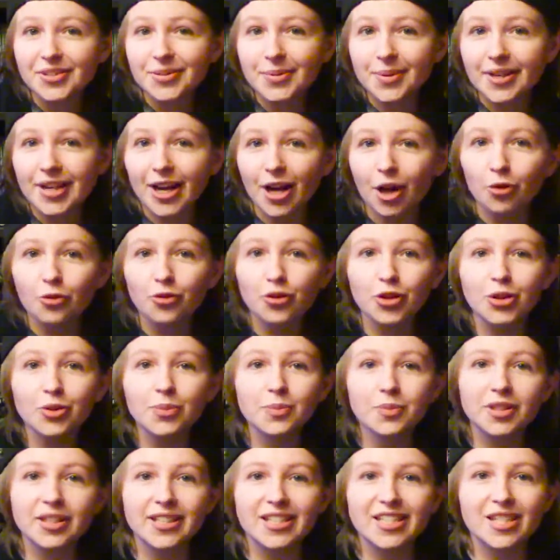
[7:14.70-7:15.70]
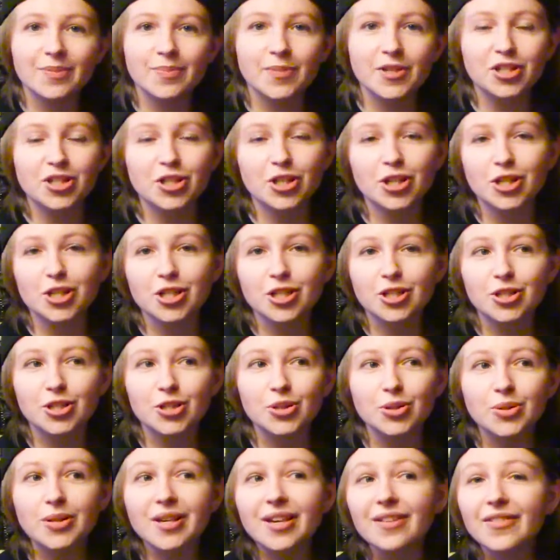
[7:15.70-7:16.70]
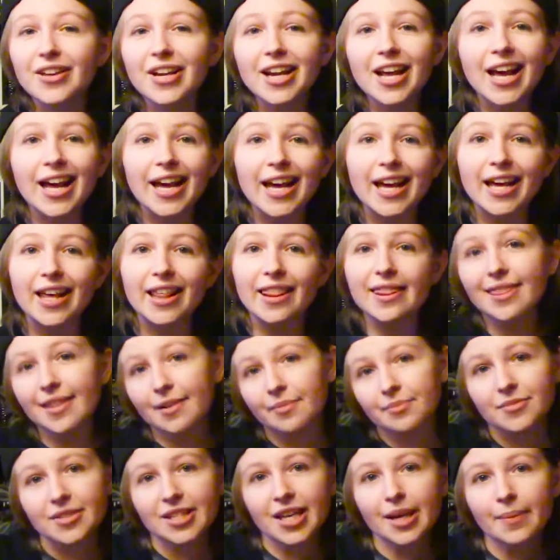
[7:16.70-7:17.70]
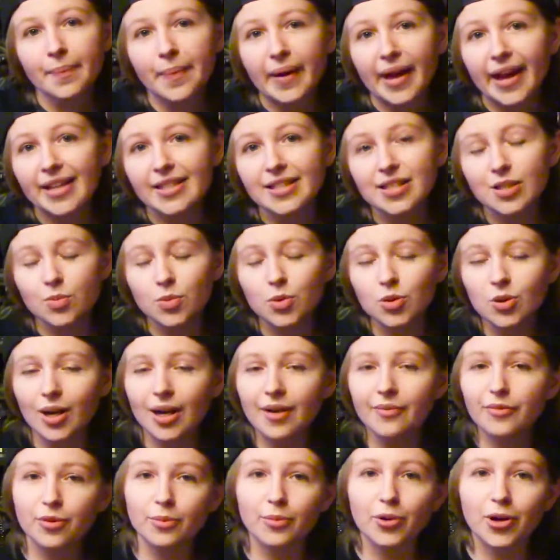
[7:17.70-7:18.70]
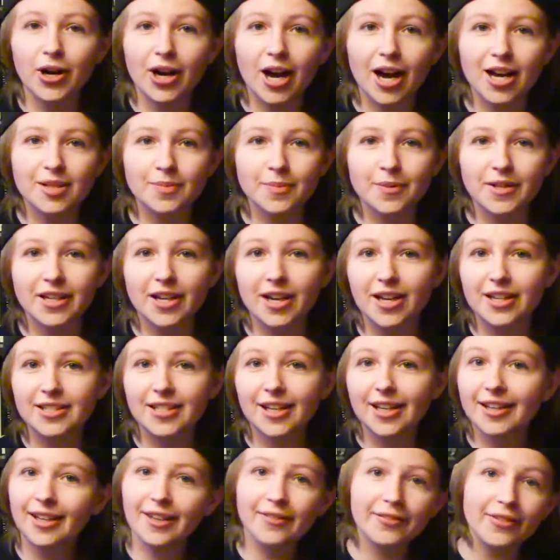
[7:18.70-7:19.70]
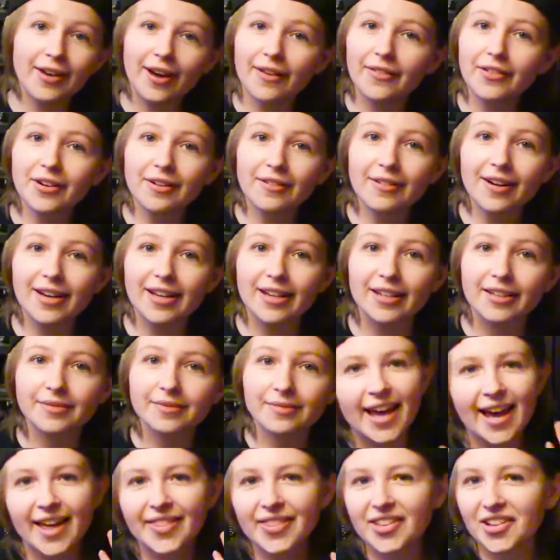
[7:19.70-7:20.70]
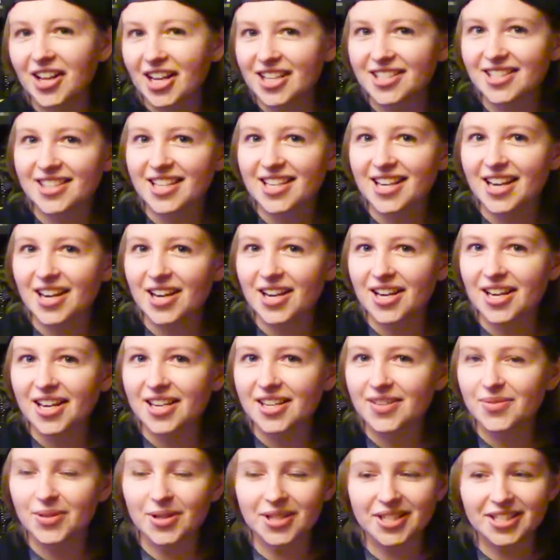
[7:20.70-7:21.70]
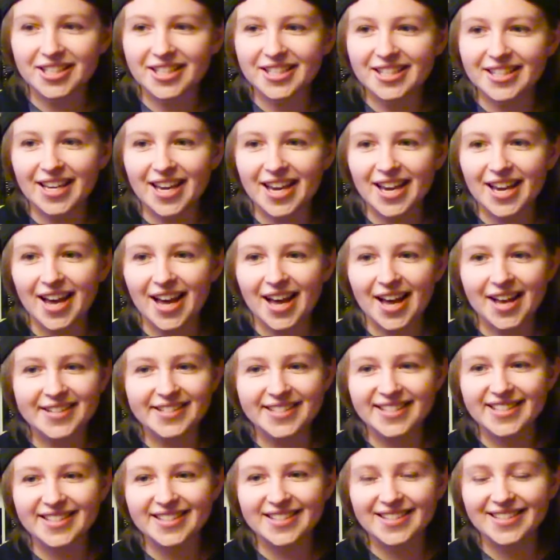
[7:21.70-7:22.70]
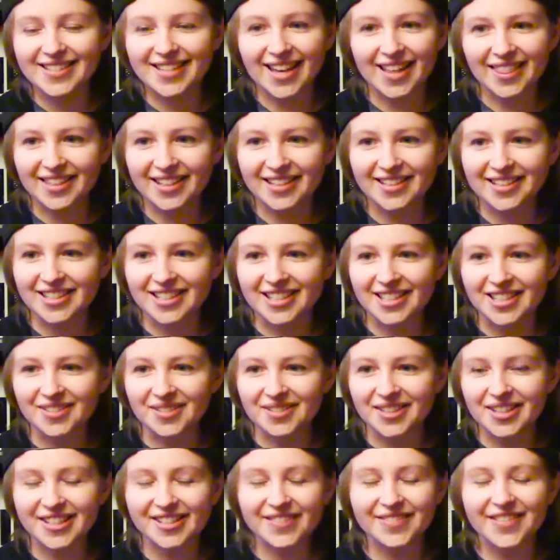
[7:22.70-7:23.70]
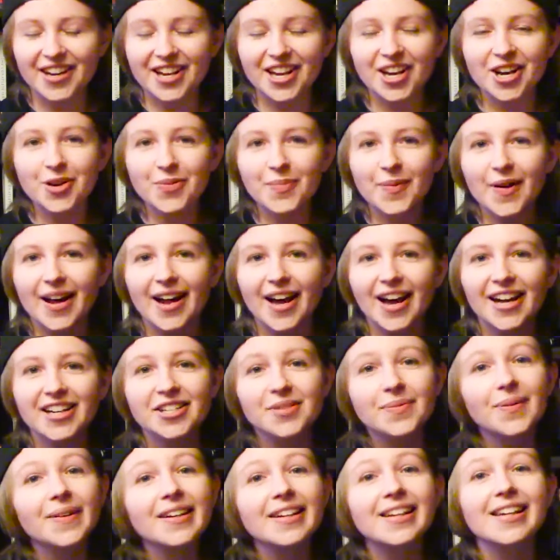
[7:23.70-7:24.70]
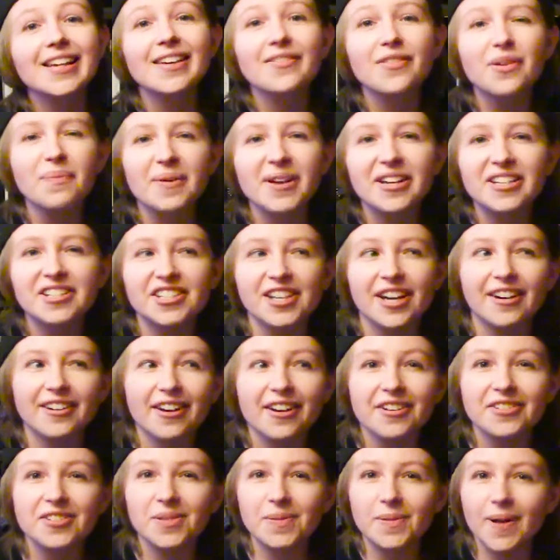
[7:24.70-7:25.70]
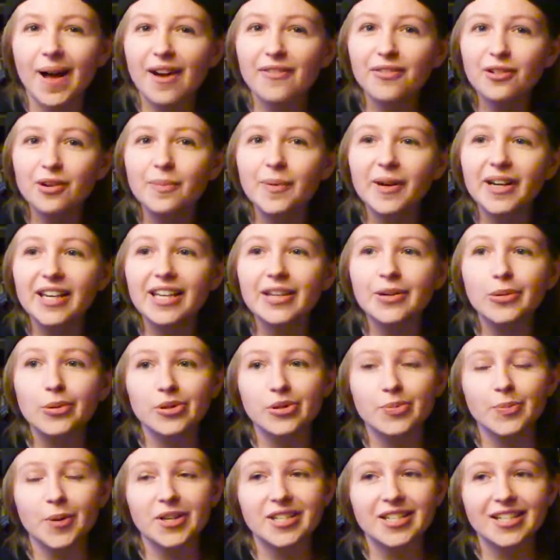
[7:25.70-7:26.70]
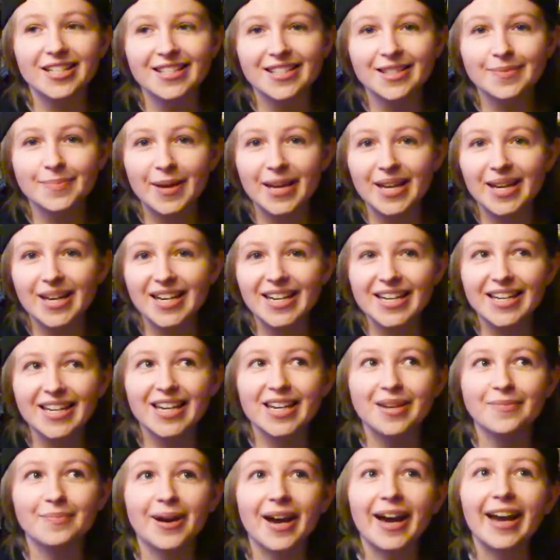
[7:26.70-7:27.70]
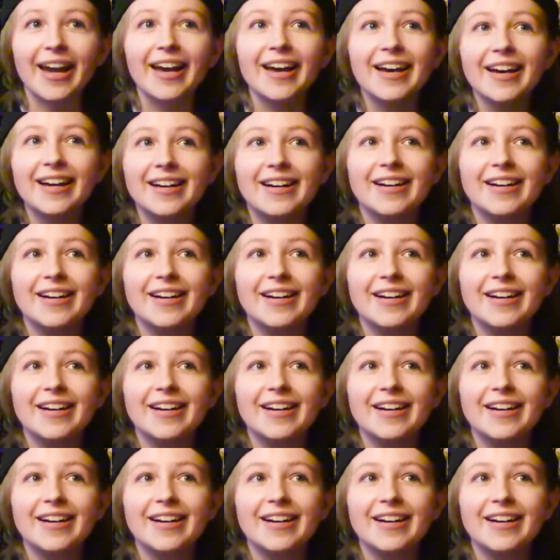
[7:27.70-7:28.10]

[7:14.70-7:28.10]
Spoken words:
this one helpful, please be sure to give it a thumbs up and subscribe for more cosplay content if you haven't already. And the last thing I wanted to say has nothing to do with this video, but I just wanted to give a big shout out to everybody who is participating in my